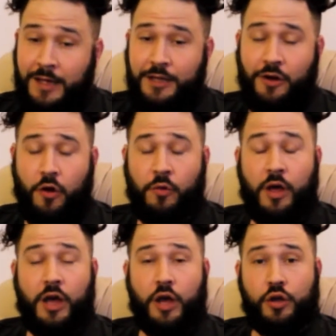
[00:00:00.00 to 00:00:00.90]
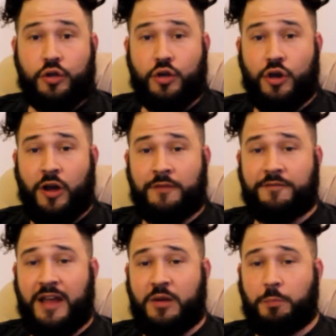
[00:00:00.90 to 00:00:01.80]
you know, good on
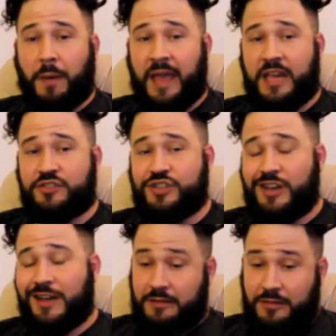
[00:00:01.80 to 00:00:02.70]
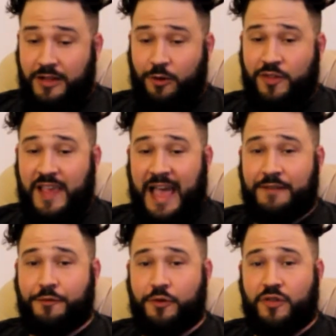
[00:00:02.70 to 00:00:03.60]
Venom Page, little
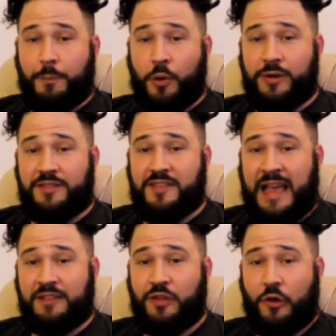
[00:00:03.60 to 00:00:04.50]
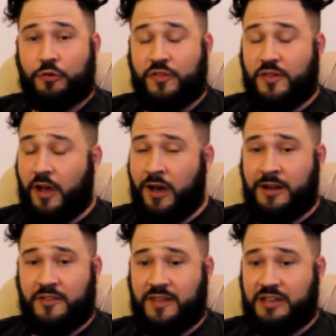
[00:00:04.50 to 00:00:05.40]
sad for his opponent Santos,
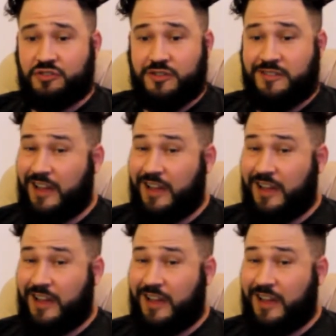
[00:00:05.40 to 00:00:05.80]
honestly just